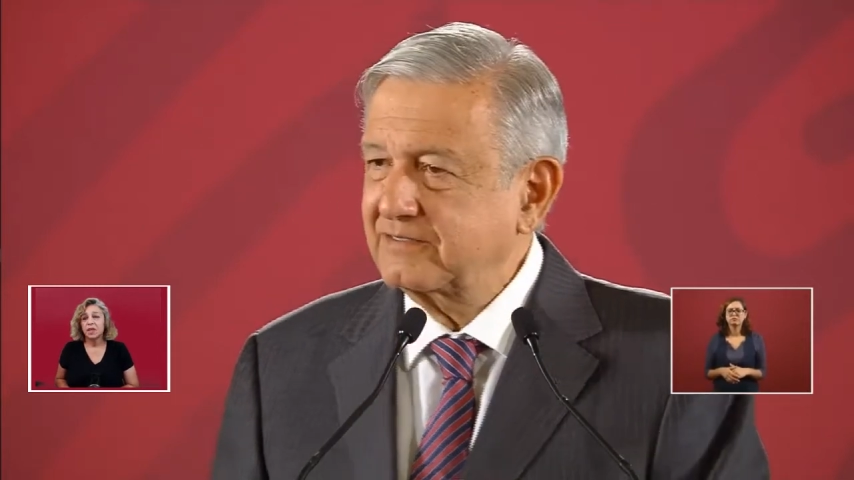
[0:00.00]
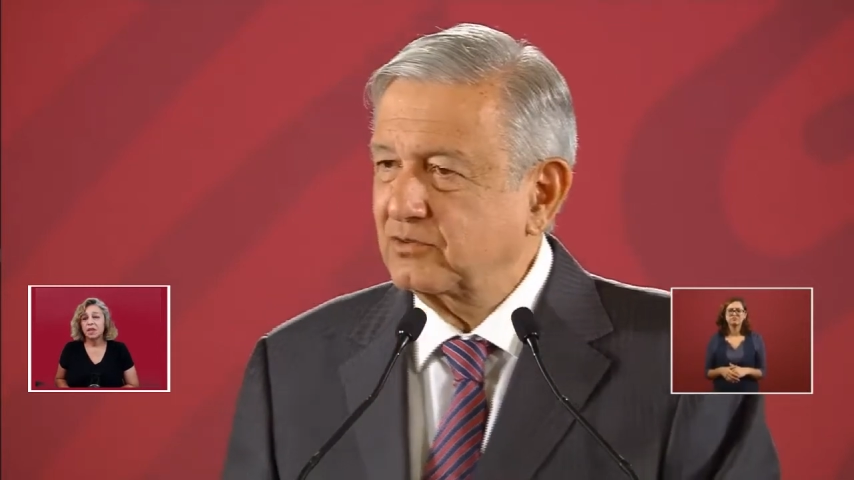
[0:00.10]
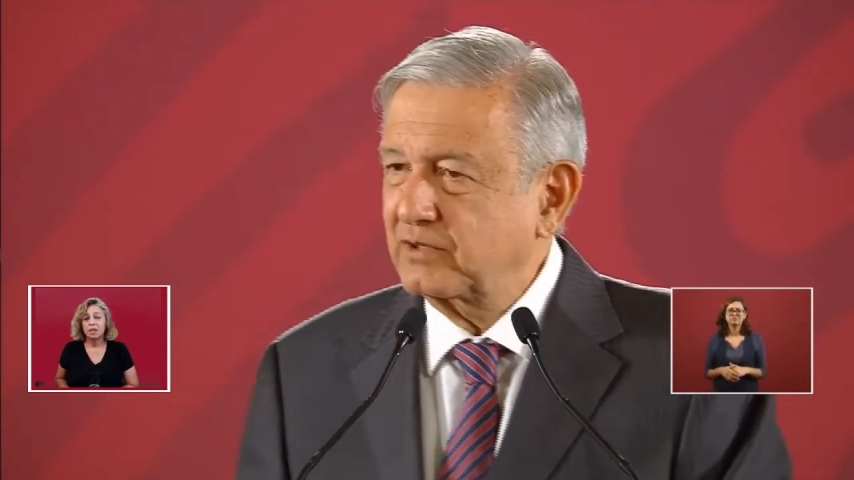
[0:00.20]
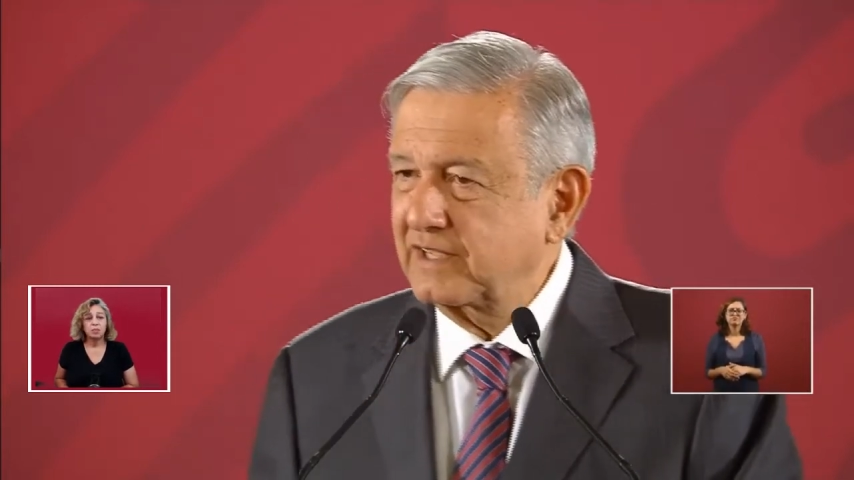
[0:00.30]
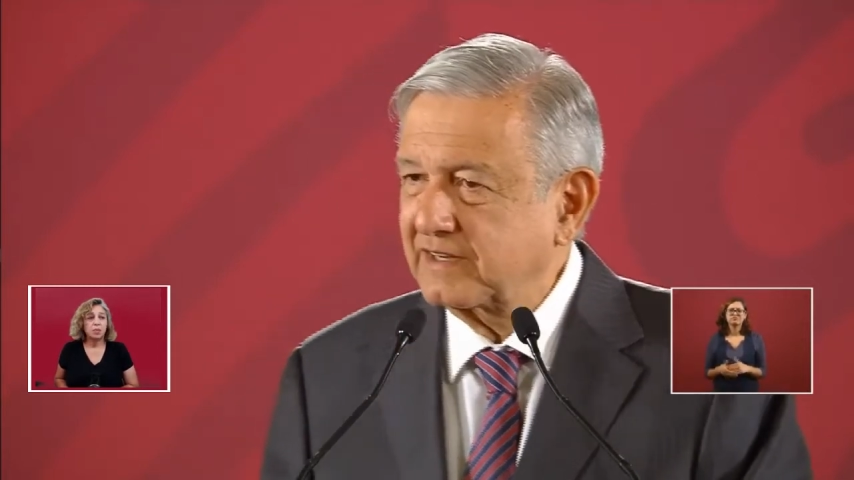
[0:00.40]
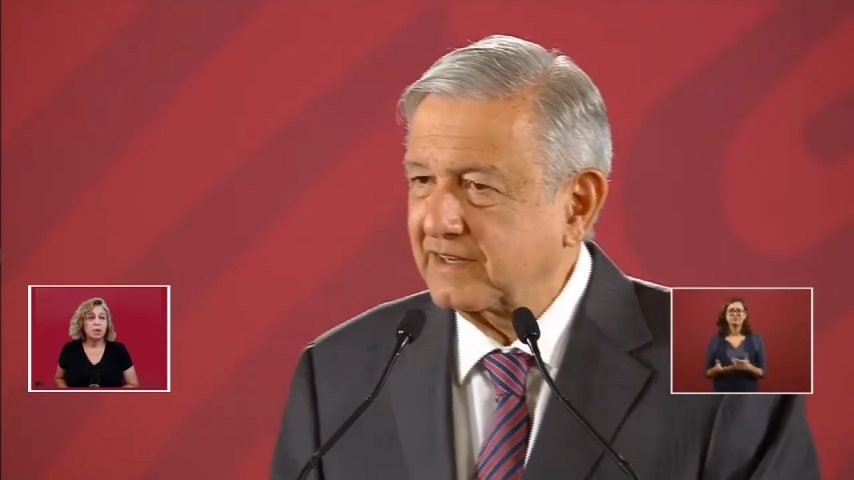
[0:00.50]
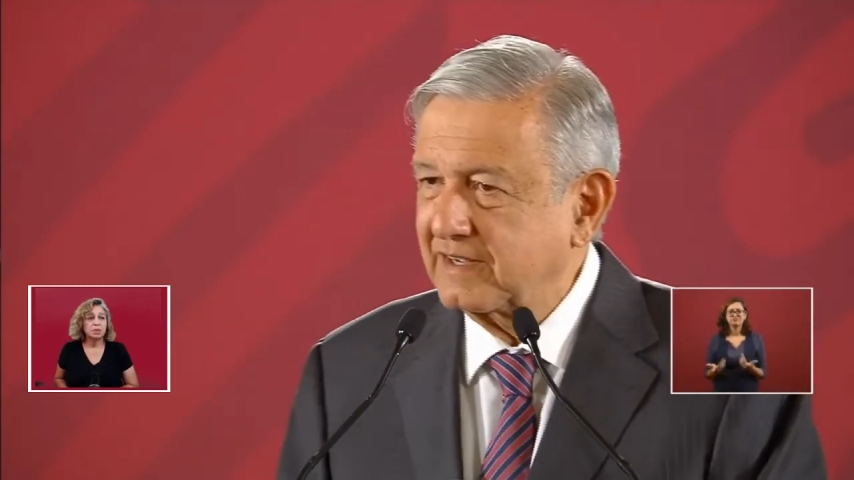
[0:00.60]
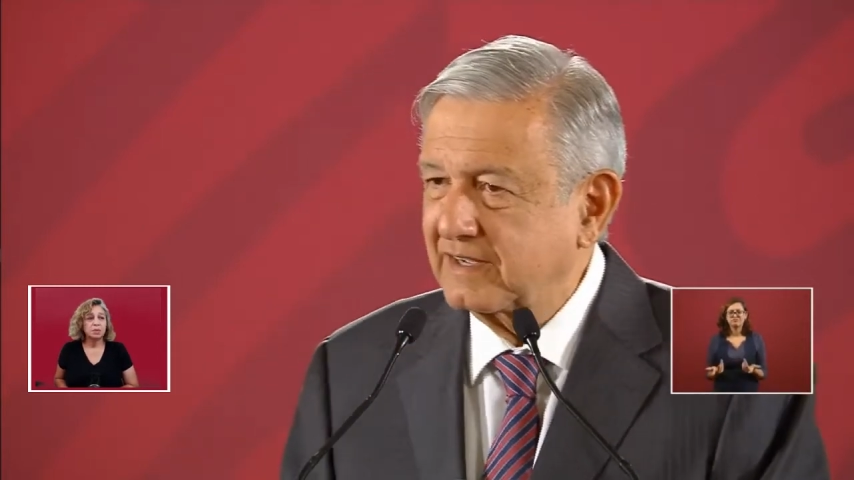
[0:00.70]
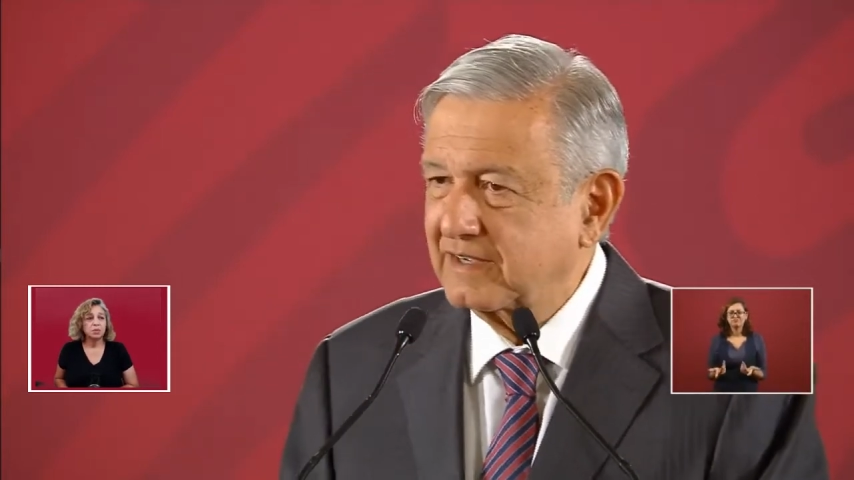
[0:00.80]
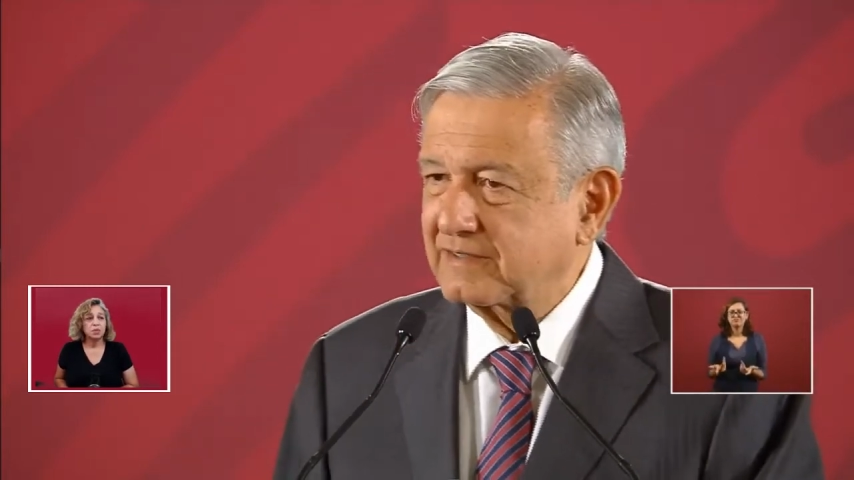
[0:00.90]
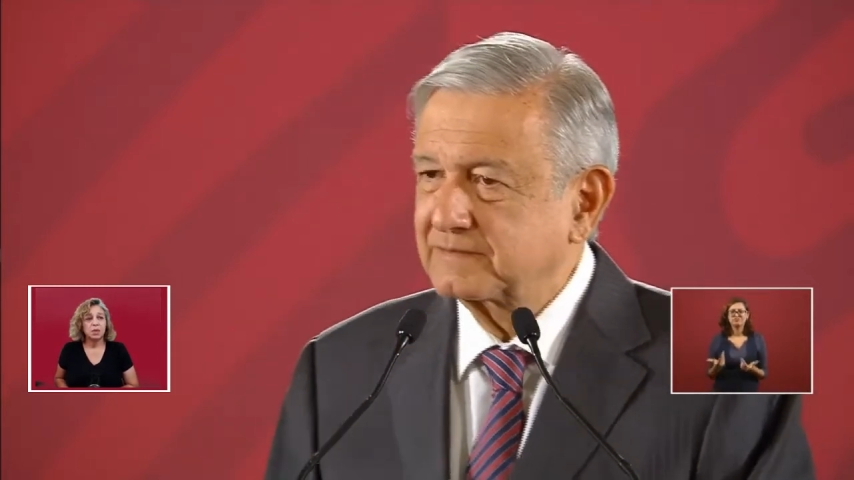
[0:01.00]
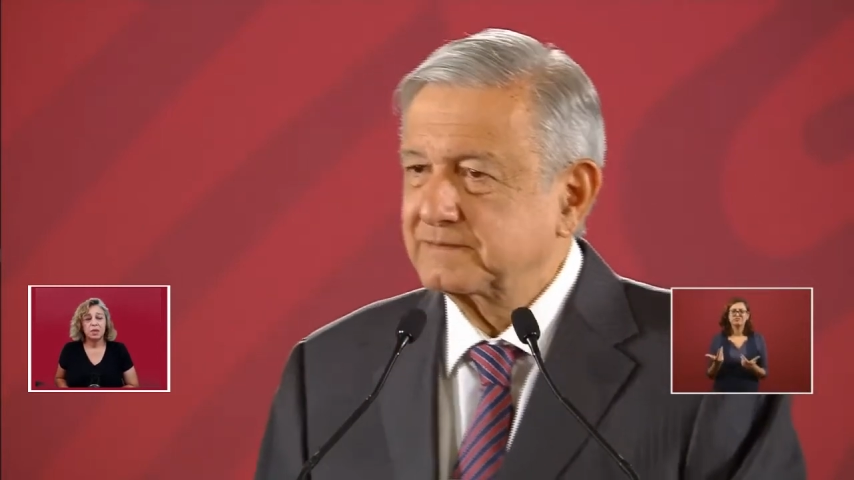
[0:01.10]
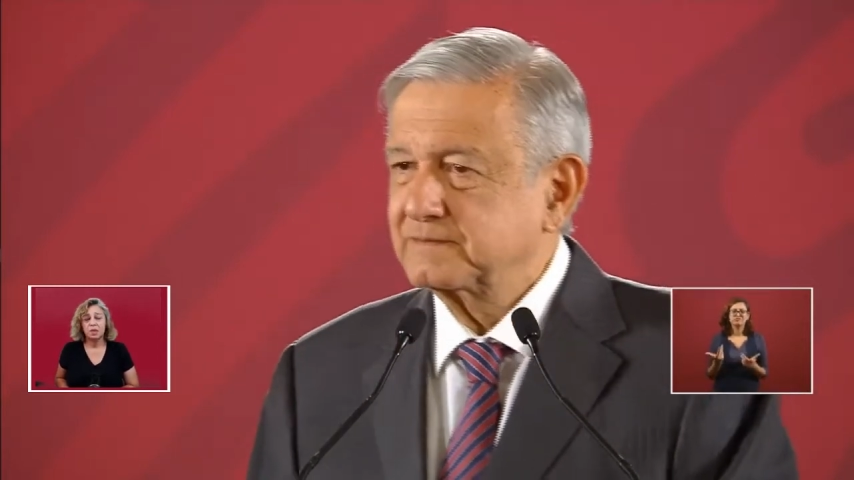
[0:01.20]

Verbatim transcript: the problems with